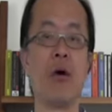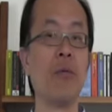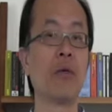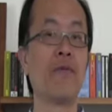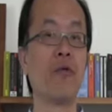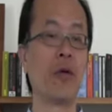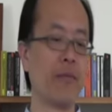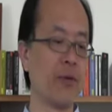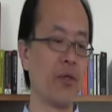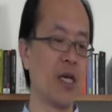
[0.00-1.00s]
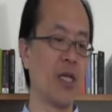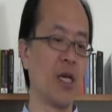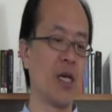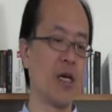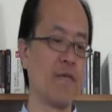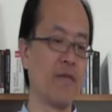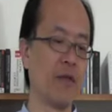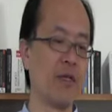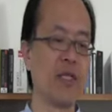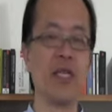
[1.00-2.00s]
almost 40% of
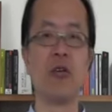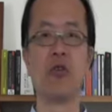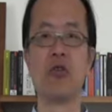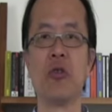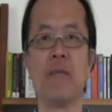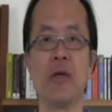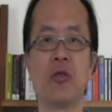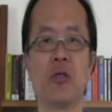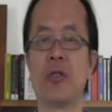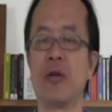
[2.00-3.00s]
the CO2 emissions.